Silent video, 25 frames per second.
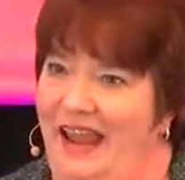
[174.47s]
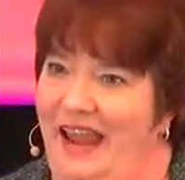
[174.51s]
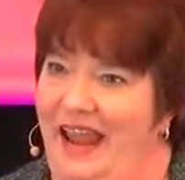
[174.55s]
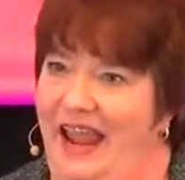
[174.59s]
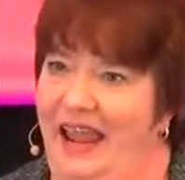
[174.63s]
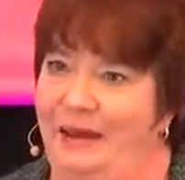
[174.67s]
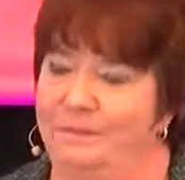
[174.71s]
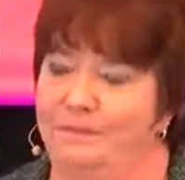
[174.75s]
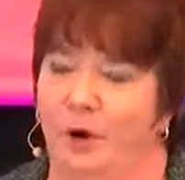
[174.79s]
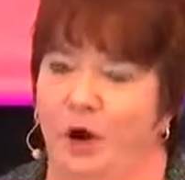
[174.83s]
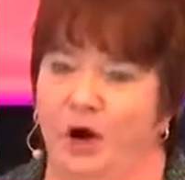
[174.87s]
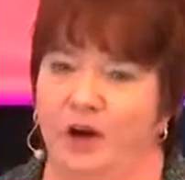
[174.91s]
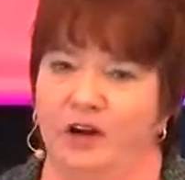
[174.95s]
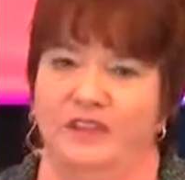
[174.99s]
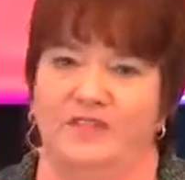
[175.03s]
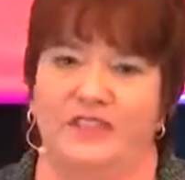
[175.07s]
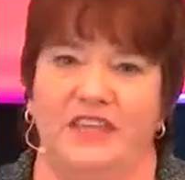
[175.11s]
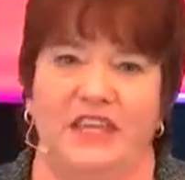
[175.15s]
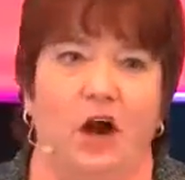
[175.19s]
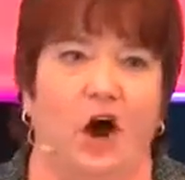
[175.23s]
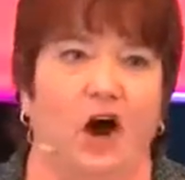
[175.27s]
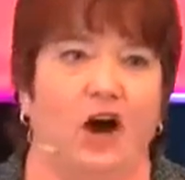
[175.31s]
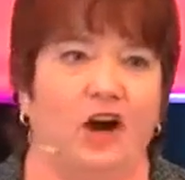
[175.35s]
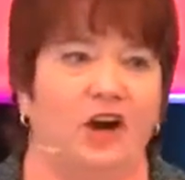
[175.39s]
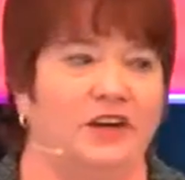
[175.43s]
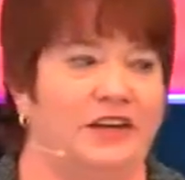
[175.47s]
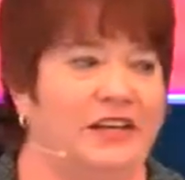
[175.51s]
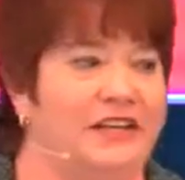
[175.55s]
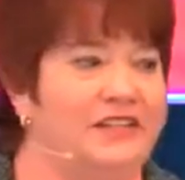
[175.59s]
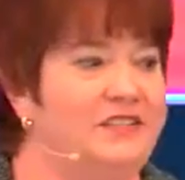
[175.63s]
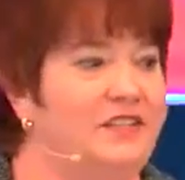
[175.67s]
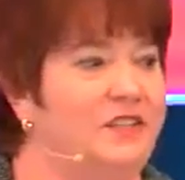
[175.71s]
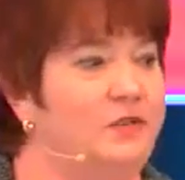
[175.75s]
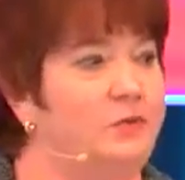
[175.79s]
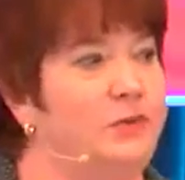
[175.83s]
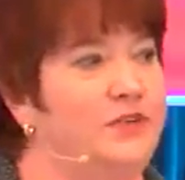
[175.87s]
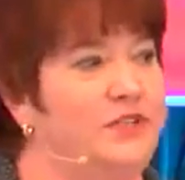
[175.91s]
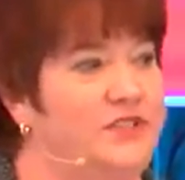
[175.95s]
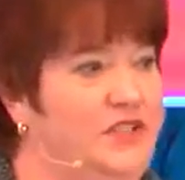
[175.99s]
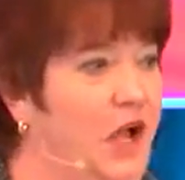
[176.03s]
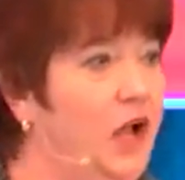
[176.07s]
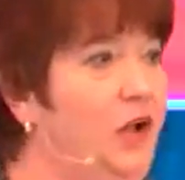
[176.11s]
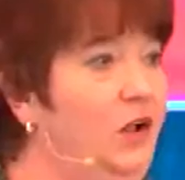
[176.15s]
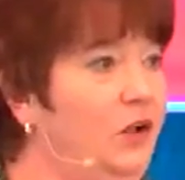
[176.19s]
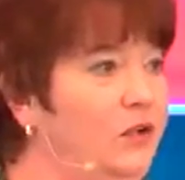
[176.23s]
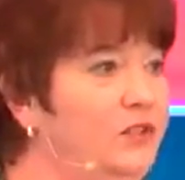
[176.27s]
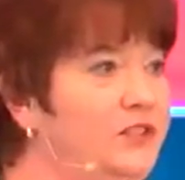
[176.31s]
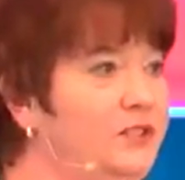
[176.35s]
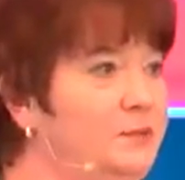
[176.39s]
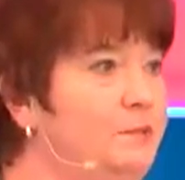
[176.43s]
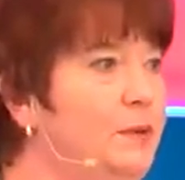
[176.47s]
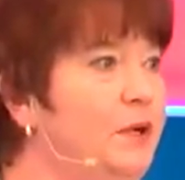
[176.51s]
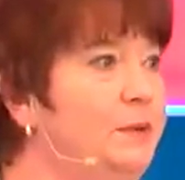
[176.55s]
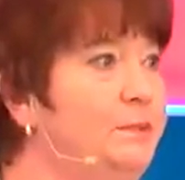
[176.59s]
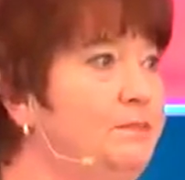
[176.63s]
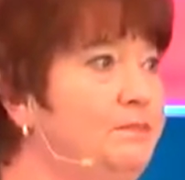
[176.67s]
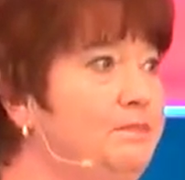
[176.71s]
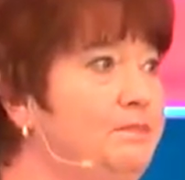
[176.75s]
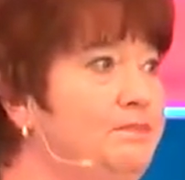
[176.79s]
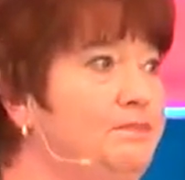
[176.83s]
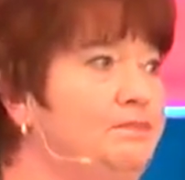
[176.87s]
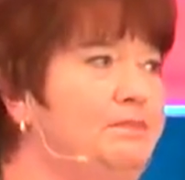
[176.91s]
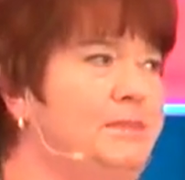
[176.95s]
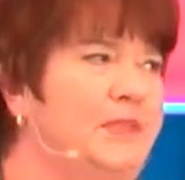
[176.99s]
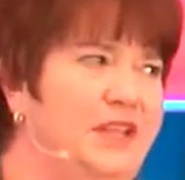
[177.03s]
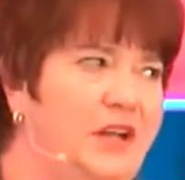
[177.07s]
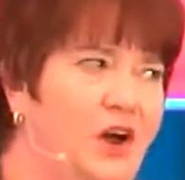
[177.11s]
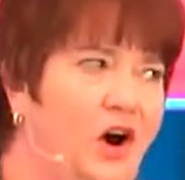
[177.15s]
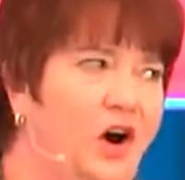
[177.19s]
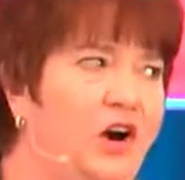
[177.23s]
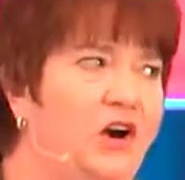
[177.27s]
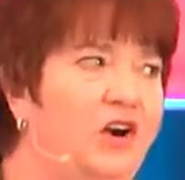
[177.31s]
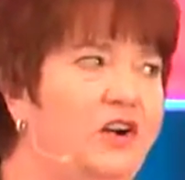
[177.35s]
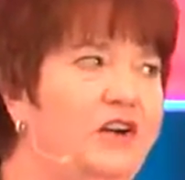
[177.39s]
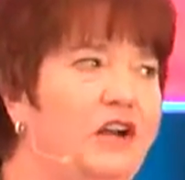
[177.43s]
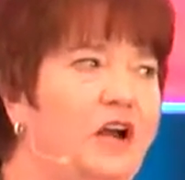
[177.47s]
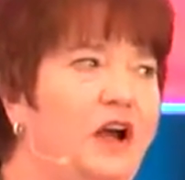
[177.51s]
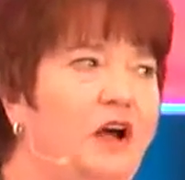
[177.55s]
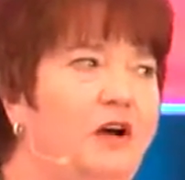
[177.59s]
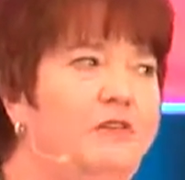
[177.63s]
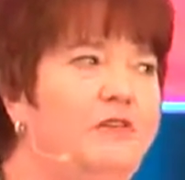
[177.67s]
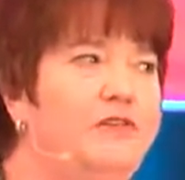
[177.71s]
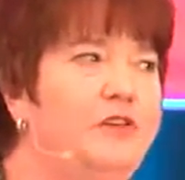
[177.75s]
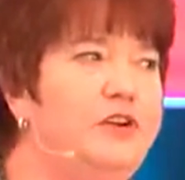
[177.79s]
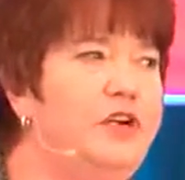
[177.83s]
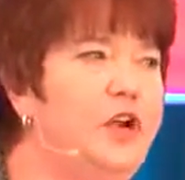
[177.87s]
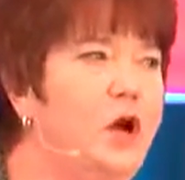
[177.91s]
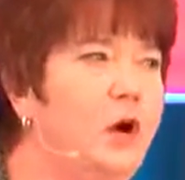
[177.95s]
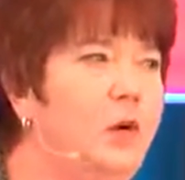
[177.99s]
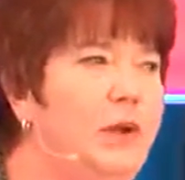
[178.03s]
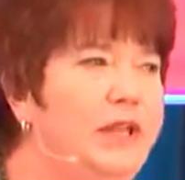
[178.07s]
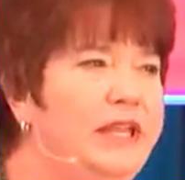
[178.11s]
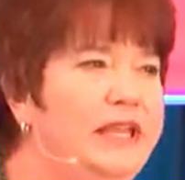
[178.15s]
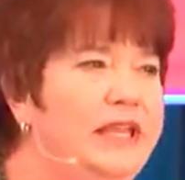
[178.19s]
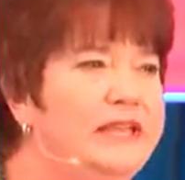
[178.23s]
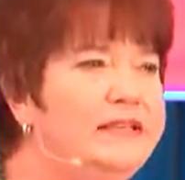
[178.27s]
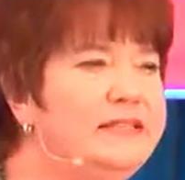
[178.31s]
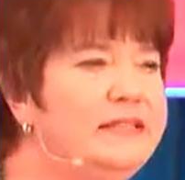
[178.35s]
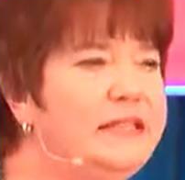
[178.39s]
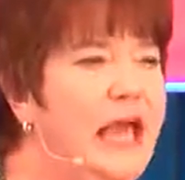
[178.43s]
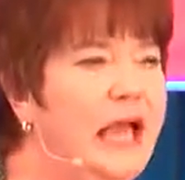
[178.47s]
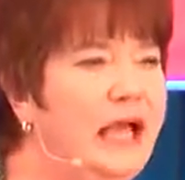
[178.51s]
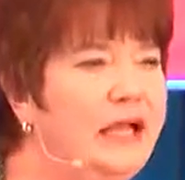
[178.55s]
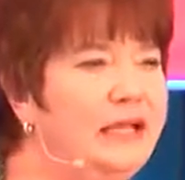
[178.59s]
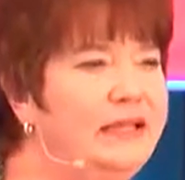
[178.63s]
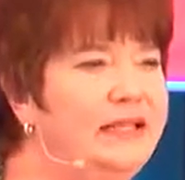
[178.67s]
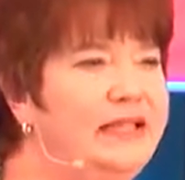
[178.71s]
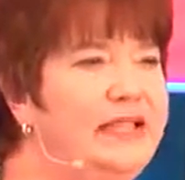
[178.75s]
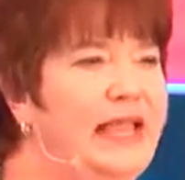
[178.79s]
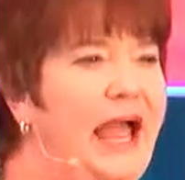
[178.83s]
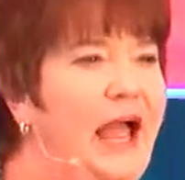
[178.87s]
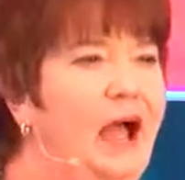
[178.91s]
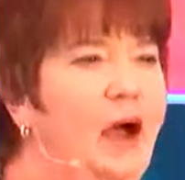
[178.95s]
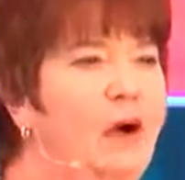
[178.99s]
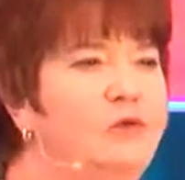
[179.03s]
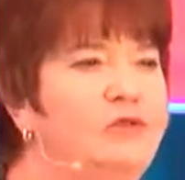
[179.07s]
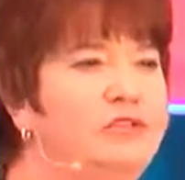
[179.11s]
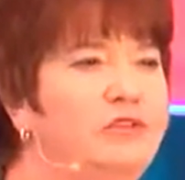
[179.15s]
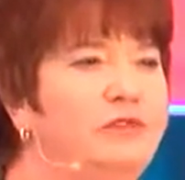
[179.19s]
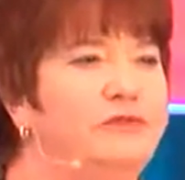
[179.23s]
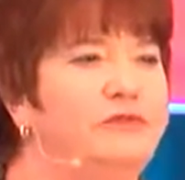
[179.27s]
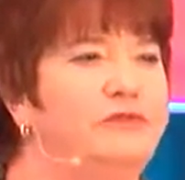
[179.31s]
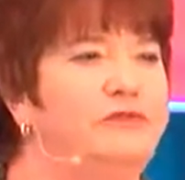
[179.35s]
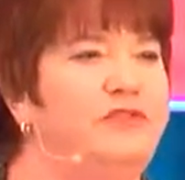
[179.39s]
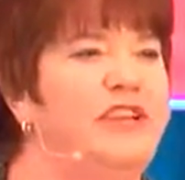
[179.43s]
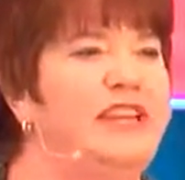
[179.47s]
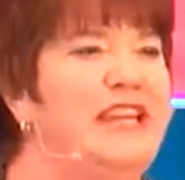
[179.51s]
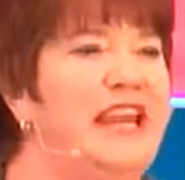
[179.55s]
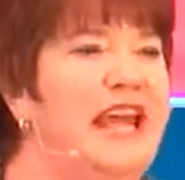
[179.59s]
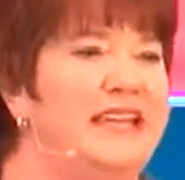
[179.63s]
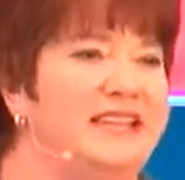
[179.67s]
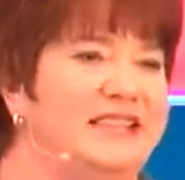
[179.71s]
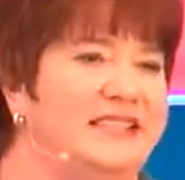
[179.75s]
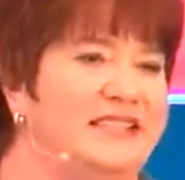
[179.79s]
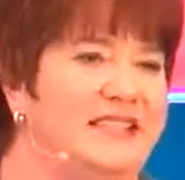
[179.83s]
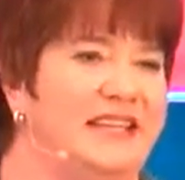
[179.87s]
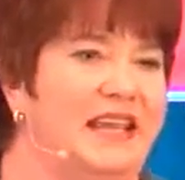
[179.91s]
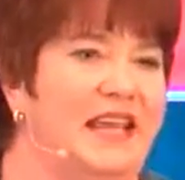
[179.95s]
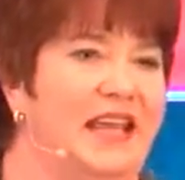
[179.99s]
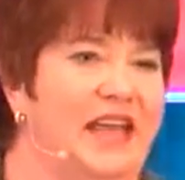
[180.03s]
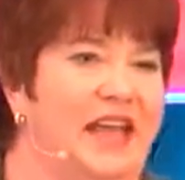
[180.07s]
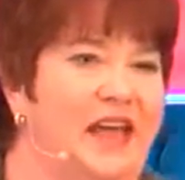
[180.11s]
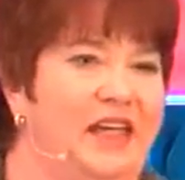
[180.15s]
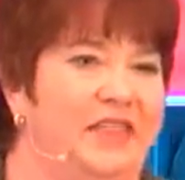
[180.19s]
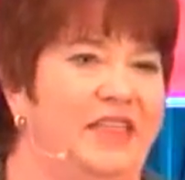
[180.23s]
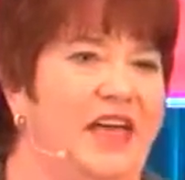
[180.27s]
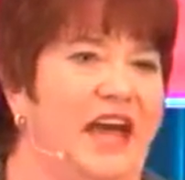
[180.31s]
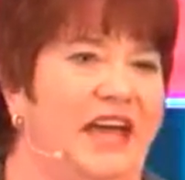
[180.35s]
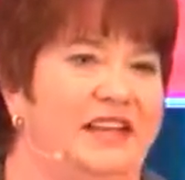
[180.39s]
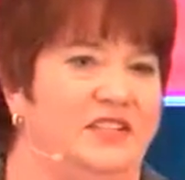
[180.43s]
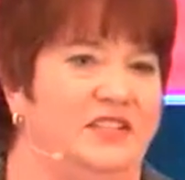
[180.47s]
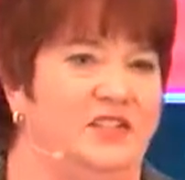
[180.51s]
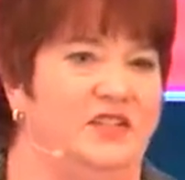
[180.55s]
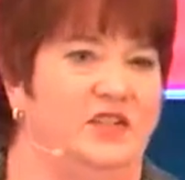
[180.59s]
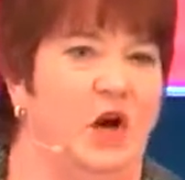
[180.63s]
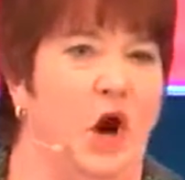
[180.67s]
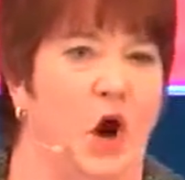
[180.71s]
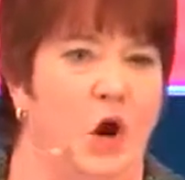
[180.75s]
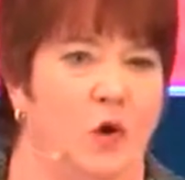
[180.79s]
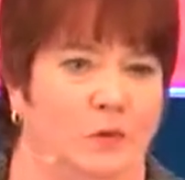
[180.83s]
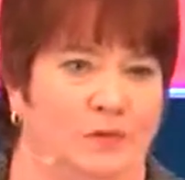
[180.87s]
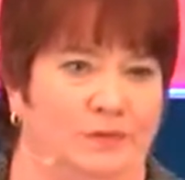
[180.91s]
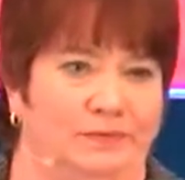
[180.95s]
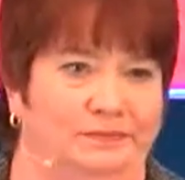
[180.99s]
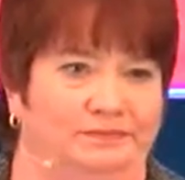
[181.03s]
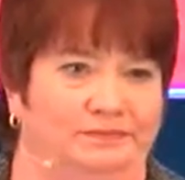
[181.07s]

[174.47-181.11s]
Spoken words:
And part of the art is the result, but the art of knowing exactly how to finesse that stone.